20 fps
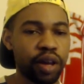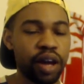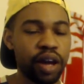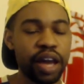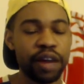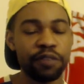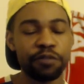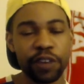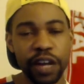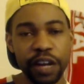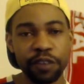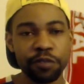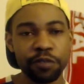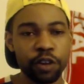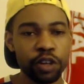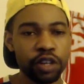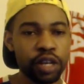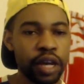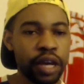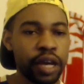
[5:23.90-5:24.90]
and
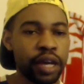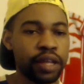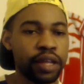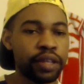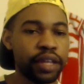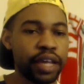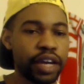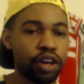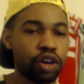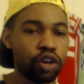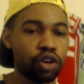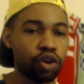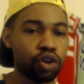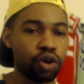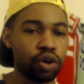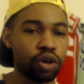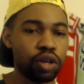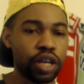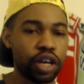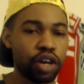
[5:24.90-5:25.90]
Frankfurt. They're gonna
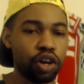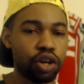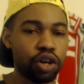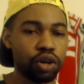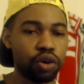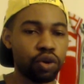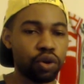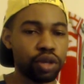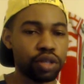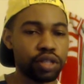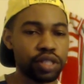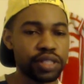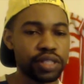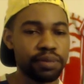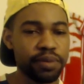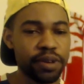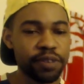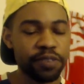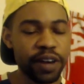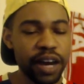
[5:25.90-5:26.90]
go to the
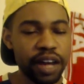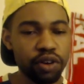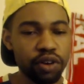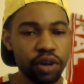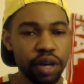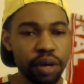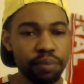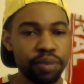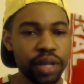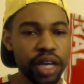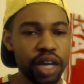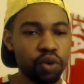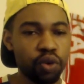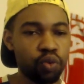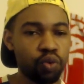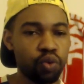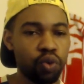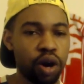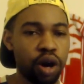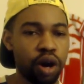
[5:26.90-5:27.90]
semifinal and play
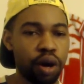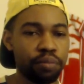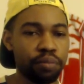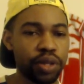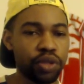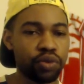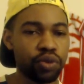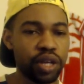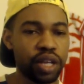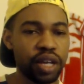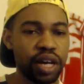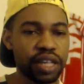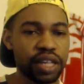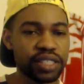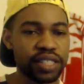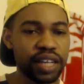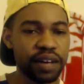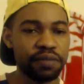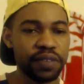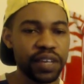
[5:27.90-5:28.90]
between
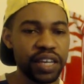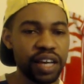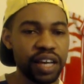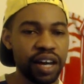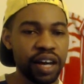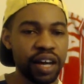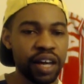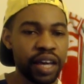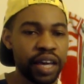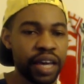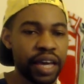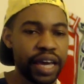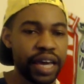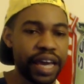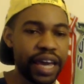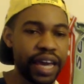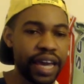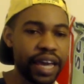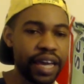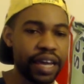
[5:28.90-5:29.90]
Slavia
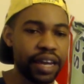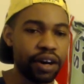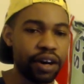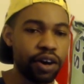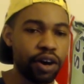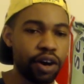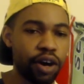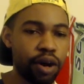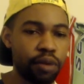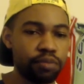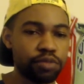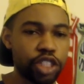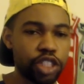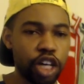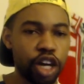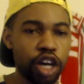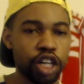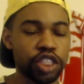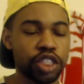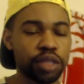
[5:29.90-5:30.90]
and
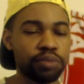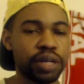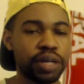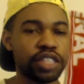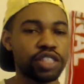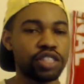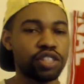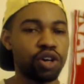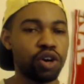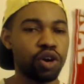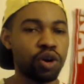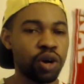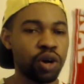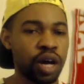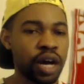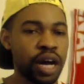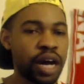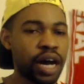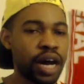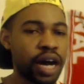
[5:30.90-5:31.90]
Chelsea, man. So
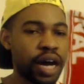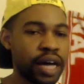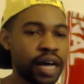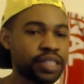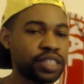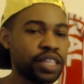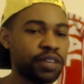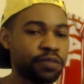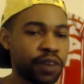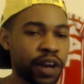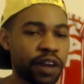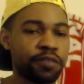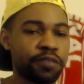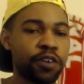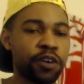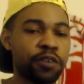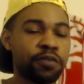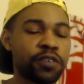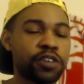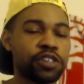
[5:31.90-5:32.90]
I see
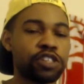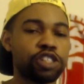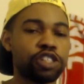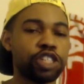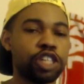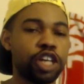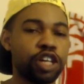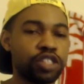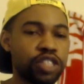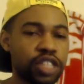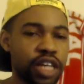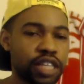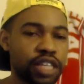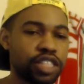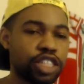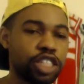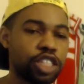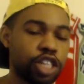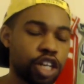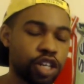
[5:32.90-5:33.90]
Frankfurt versus Chelsea. I
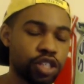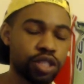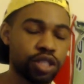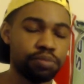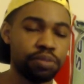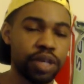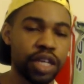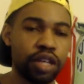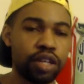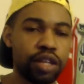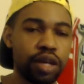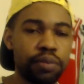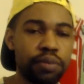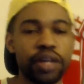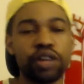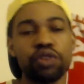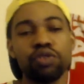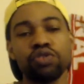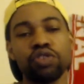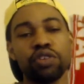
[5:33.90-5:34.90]
see Chelsea beating them
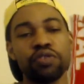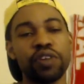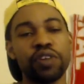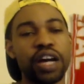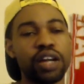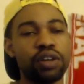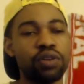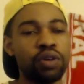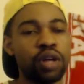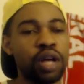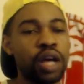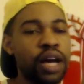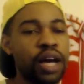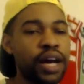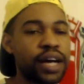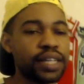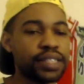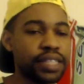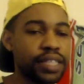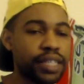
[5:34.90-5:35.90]
and going to the final.
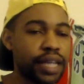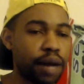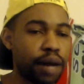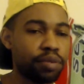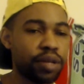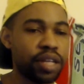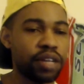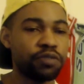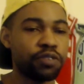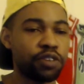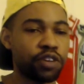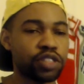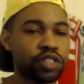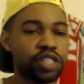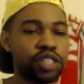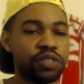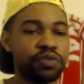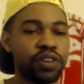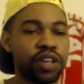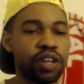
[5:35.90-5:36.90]
I see Napoli
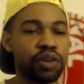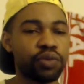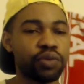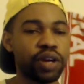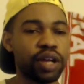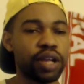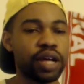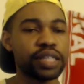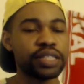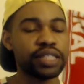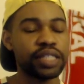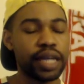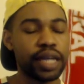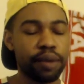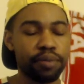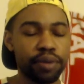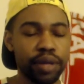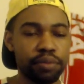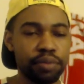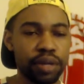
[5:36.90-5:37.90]
versus Villarreal. I see
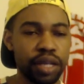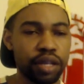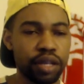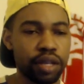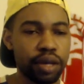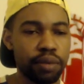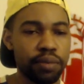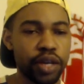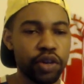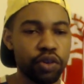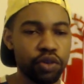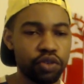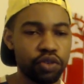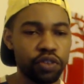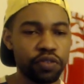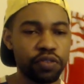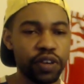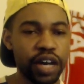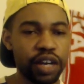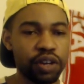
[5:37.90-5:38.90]
Napoli beating them and going to
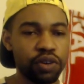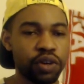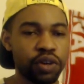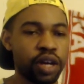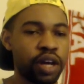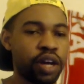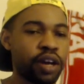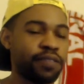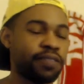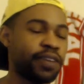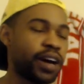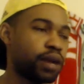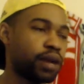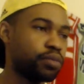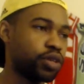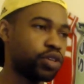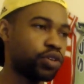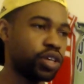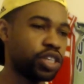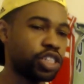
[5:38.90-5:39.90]
the final. Final
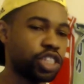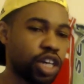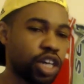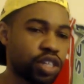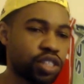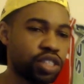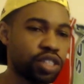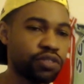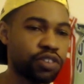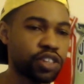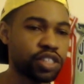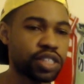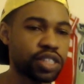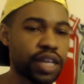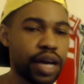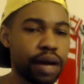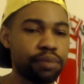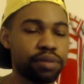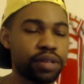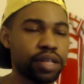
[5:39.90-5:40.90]
between Chelsea versus
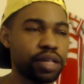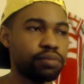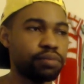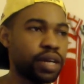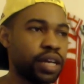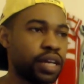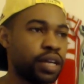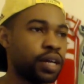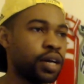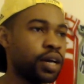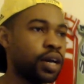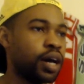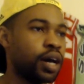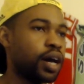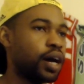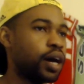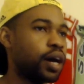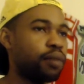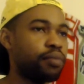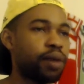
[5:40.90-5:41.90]
Napoli, man.
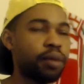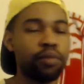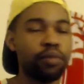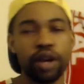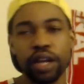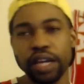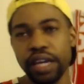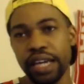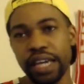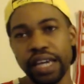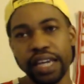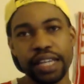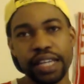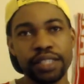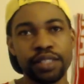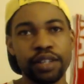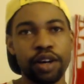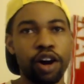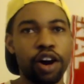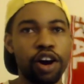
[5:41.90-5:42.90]
My money
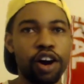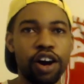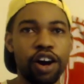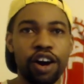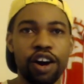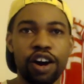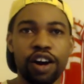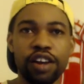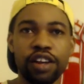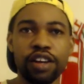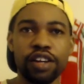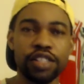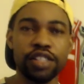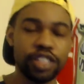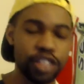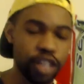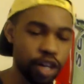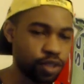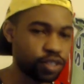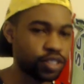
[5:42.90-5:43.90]
is on
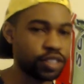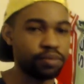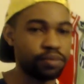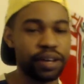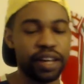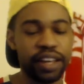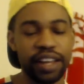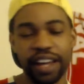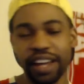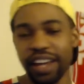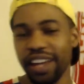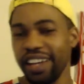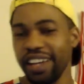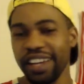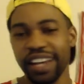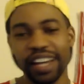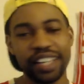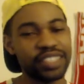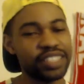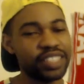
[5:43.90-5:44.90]
Chelsea, man.
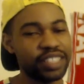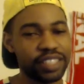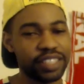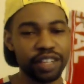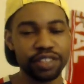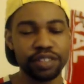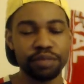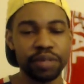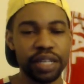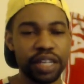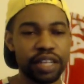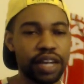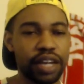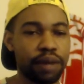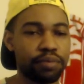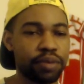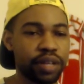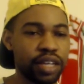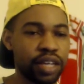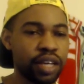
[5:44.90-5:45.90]
I see Chelsea beating
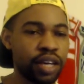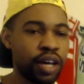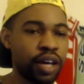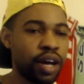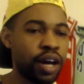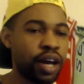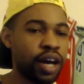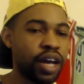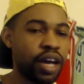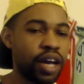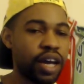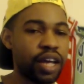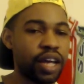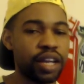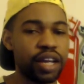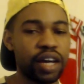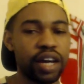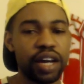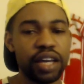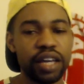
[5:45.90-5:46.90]
Napoli.
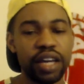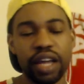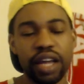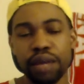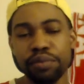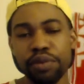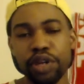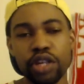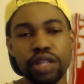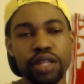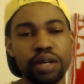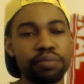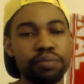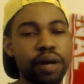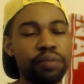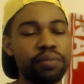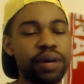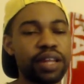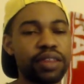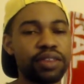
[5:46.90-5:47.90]
And yeah, let me know what you think
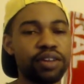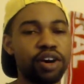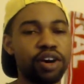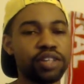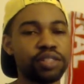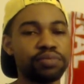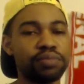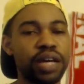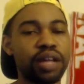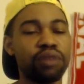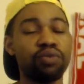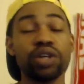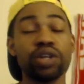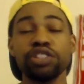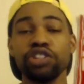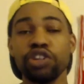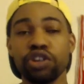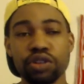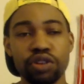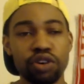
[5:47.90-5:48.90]
about my thoughts, man.
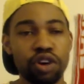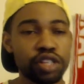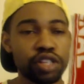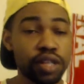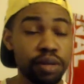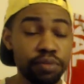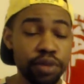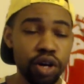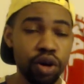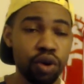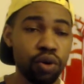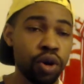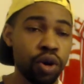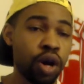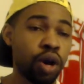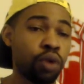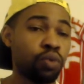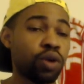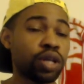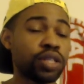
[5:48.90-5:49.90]
What's your thoughts? Let me know
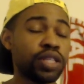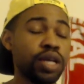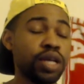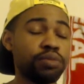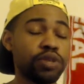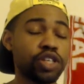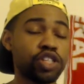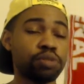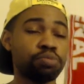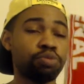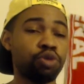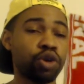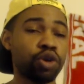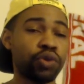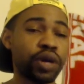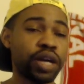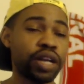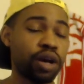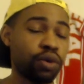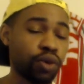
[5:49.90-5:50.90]
what team you're supporting
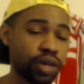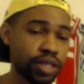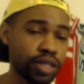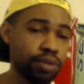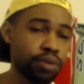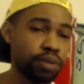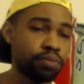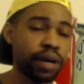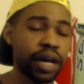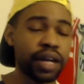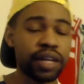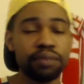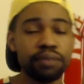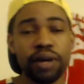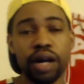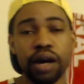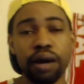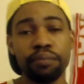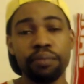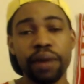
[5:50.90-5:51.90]
right now, what team you're backing,
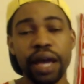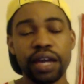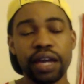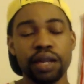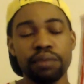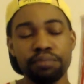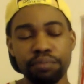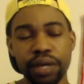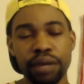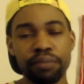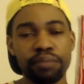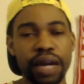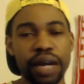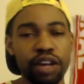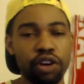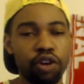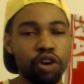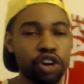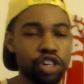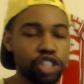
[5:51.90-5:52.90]
man. I'm backing the big might
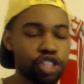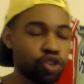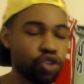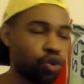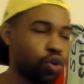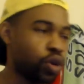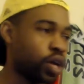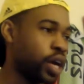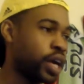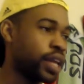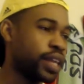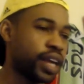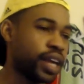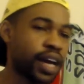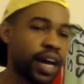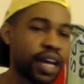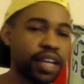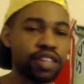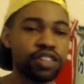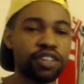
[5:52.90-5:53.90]
of Arsenal. They
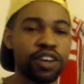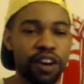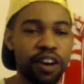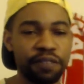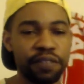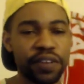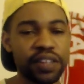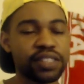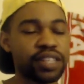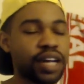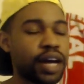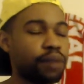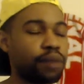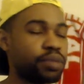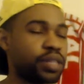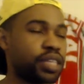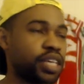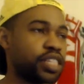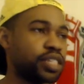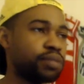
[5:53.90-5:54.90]
got the toughest
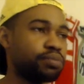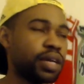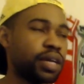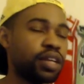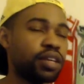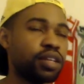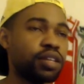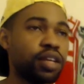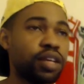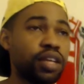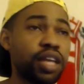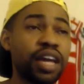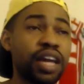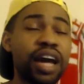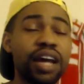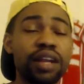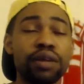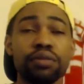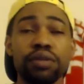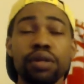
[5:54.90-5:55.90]
competition, man. They
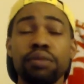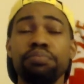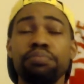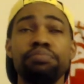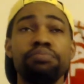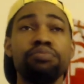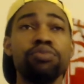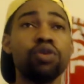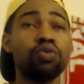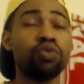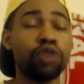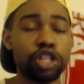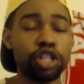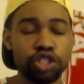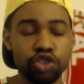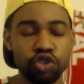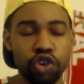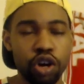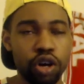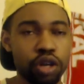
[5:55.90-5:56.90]
got the
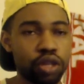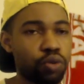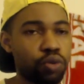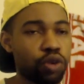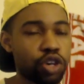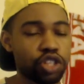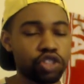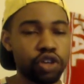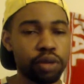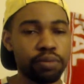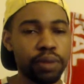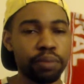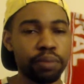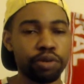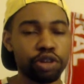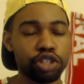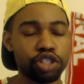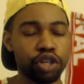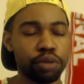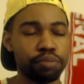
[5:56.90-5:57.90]
worst draw, in my
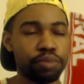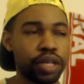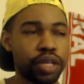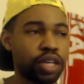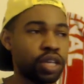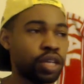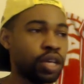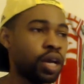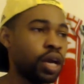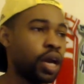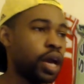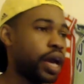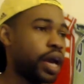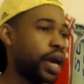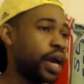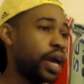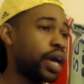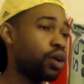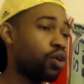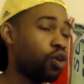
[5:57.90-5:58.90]
personal opinion.
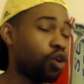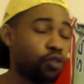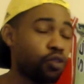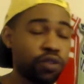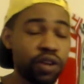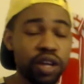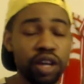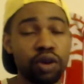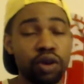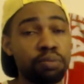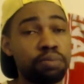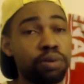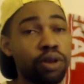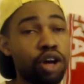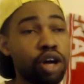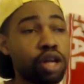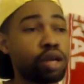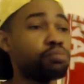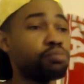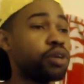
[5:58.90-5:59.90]
And hopefully it can pull
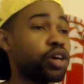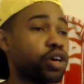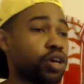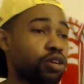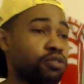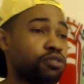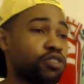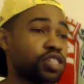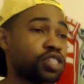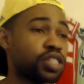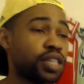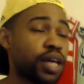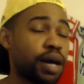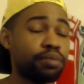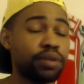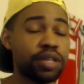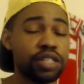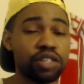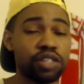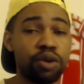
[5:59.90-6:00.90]
out a miracle versus
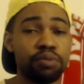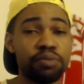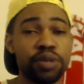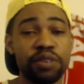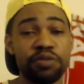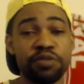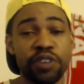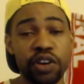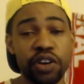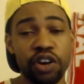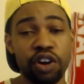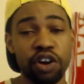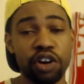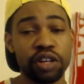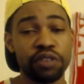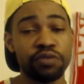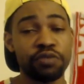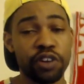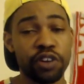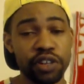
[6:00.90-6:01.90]
Napoli. It's going to be very hard
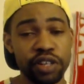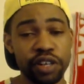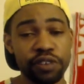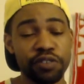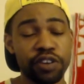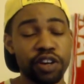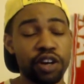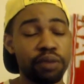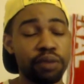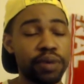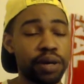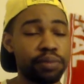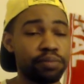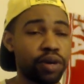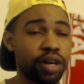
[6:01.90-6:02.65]
and very difficult, man.